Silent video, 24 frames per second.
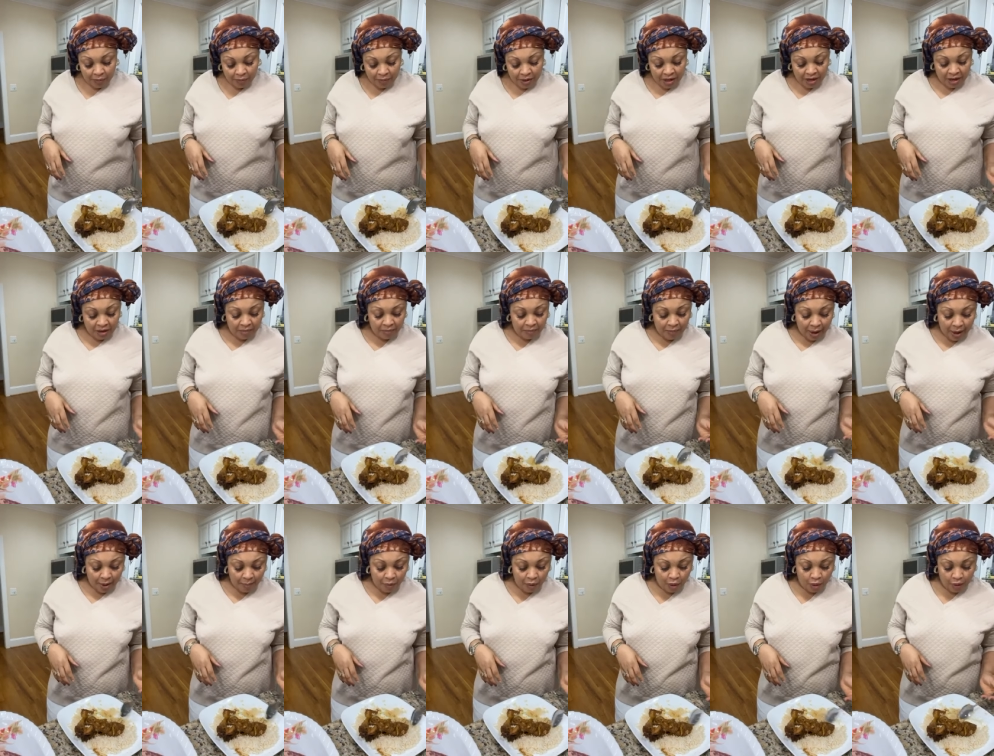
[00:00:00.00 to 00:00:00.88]
stop eating
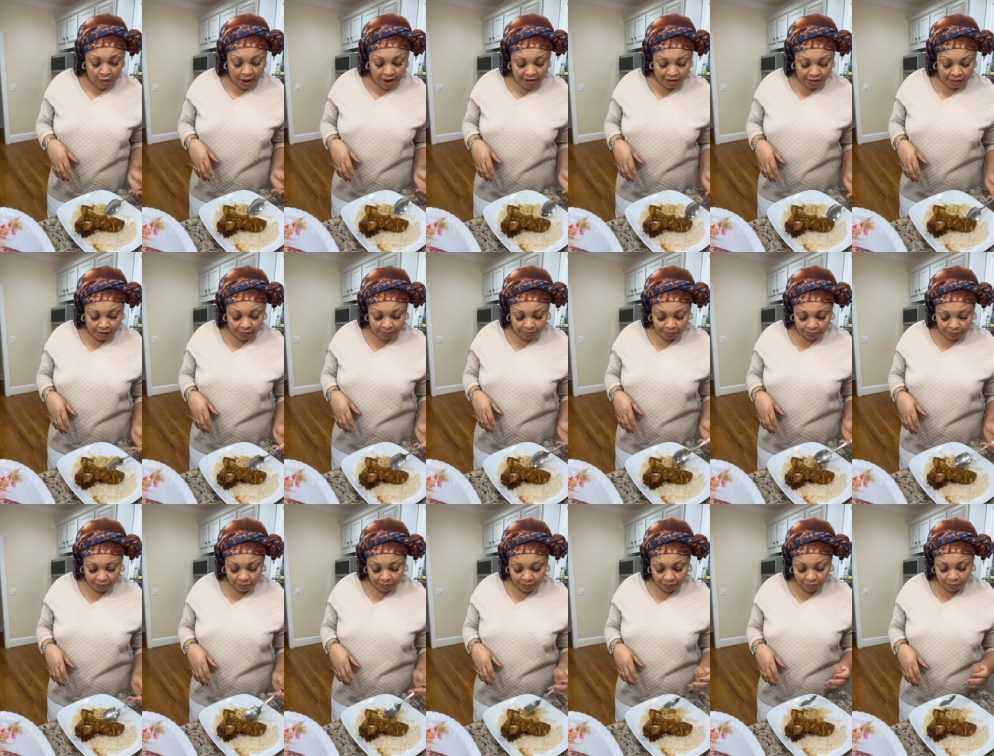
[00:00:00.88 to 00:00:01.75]
parboiled rice.
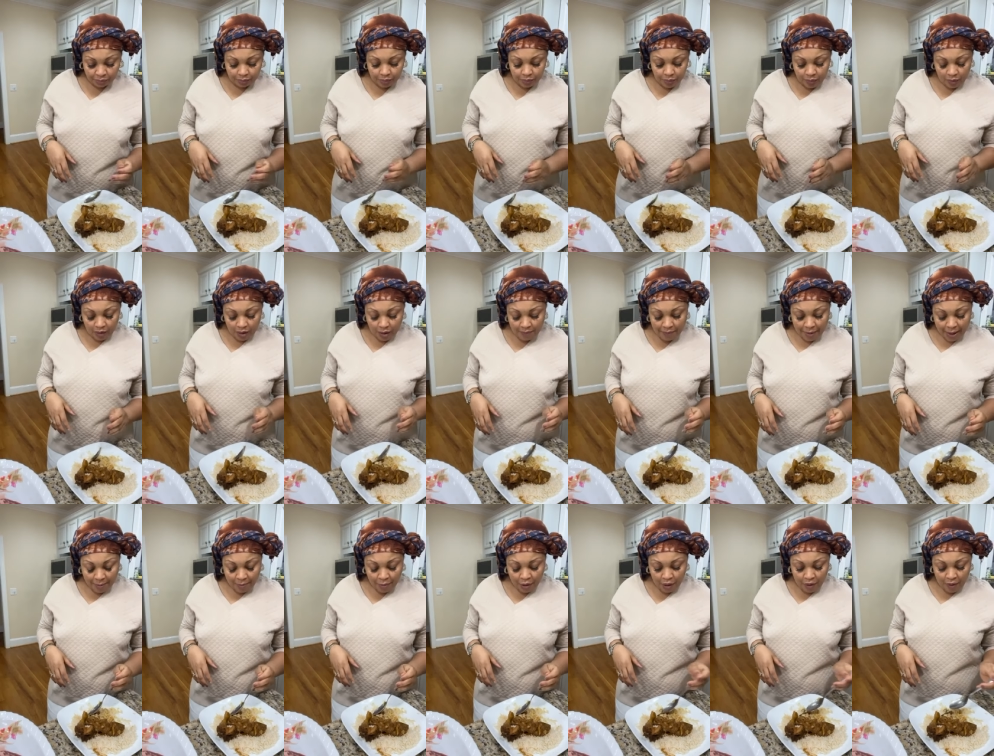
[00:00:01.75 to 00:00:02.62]

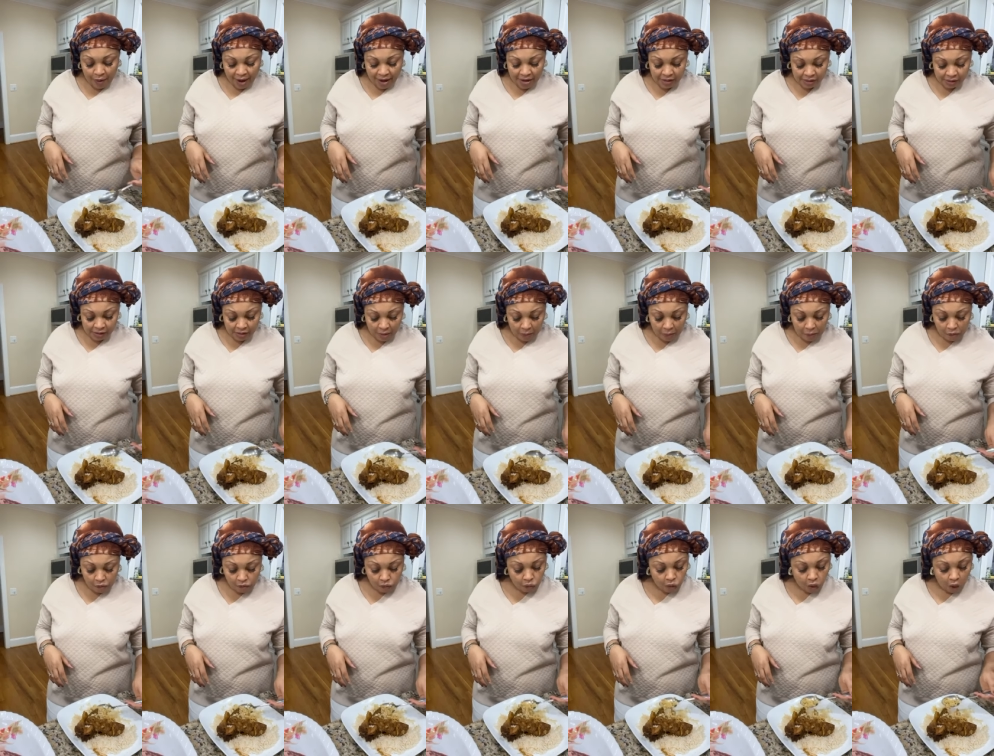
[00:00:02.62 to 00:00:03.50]
Parboiled rice,
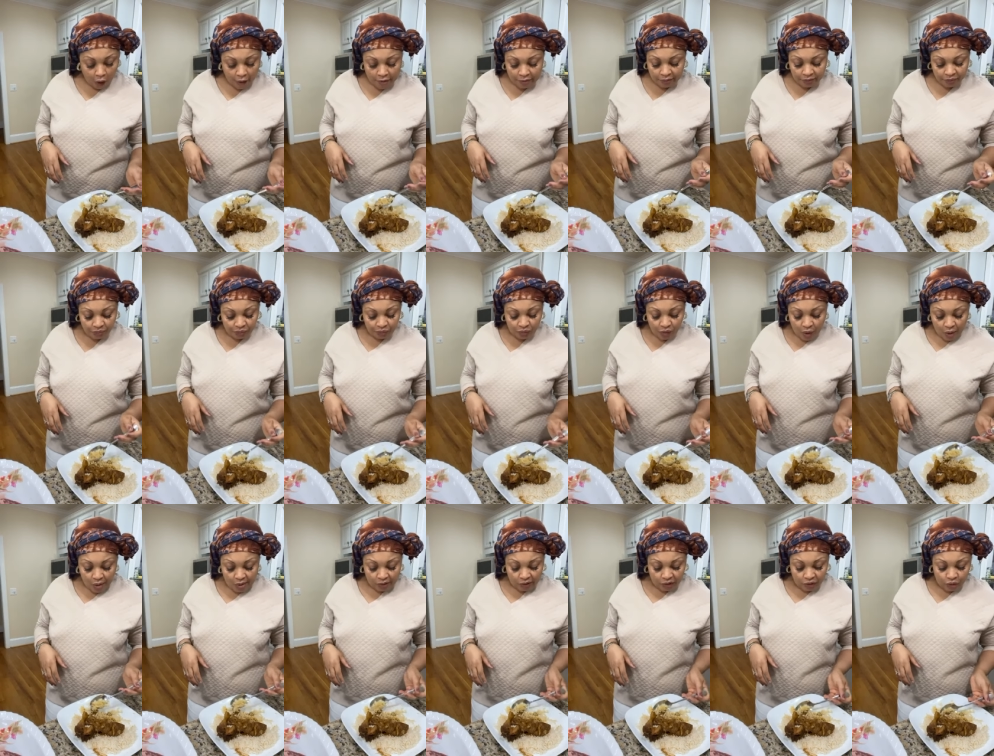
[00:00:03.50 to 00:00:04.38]

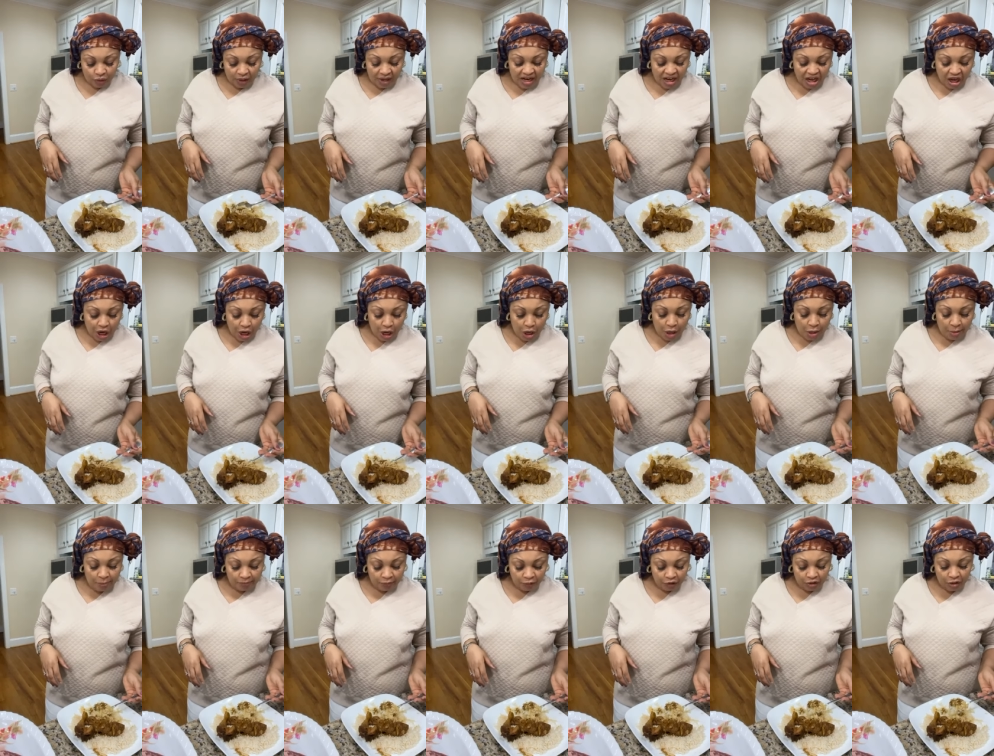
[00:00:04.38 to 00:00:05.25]
when you eat
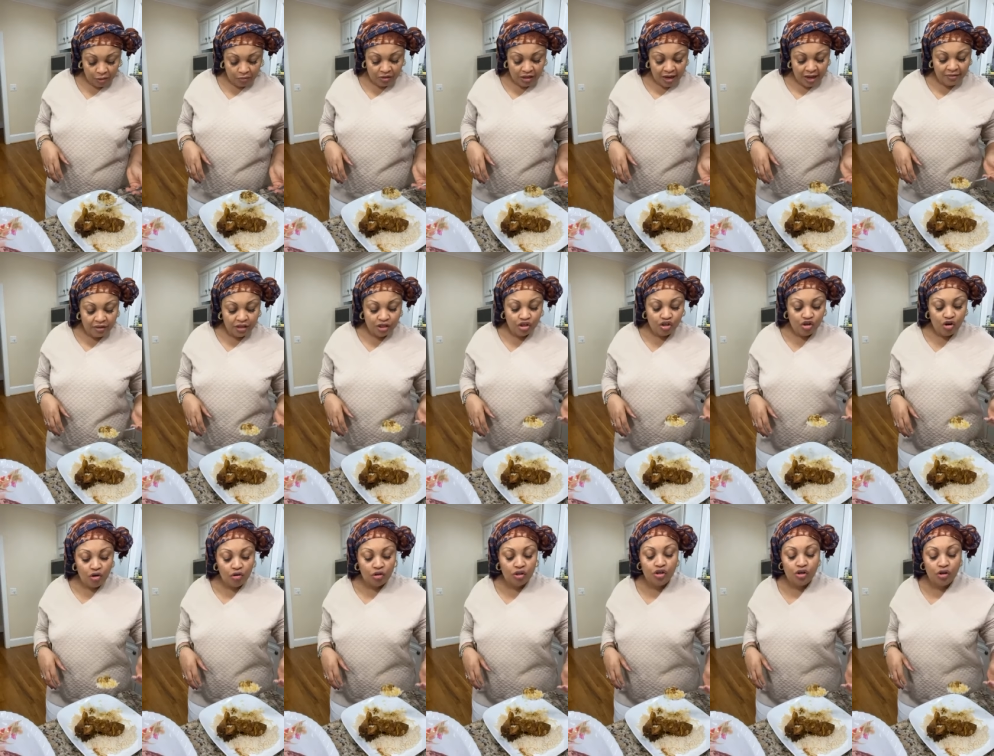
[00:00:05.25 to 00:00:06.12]
it, sometimes it
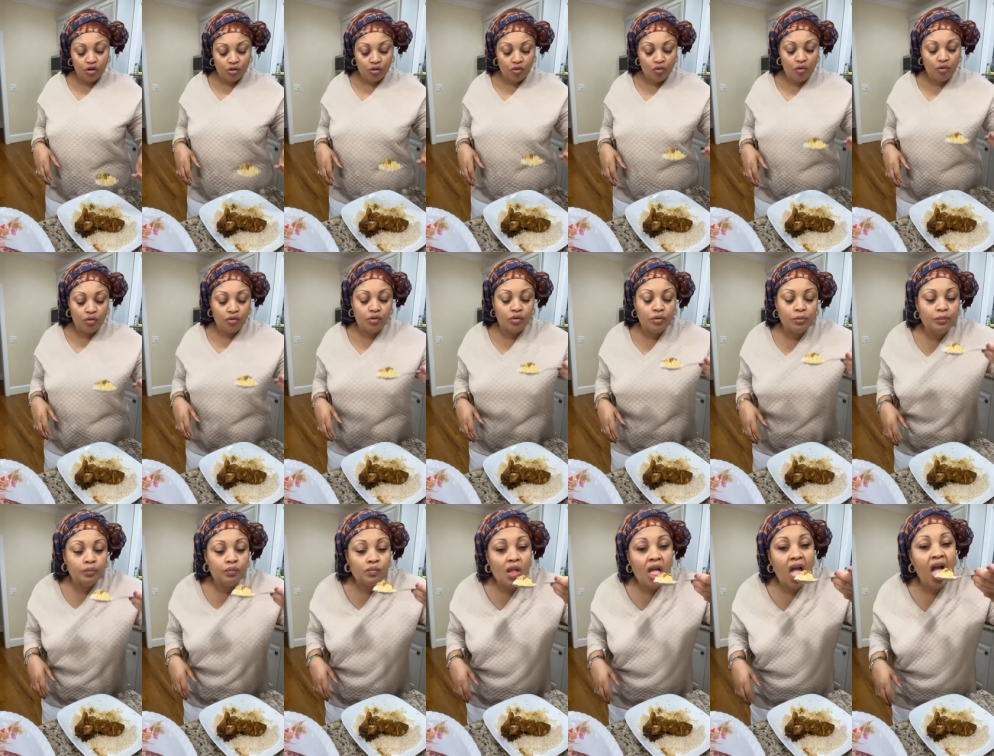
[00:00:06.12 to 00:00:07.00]
chokes your throat.
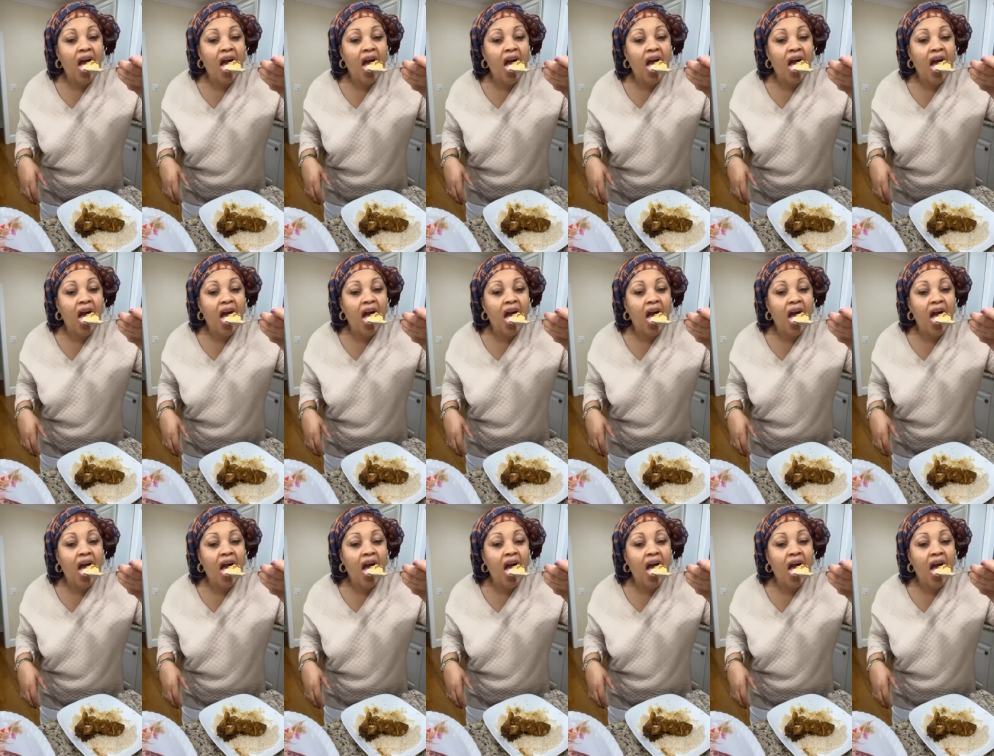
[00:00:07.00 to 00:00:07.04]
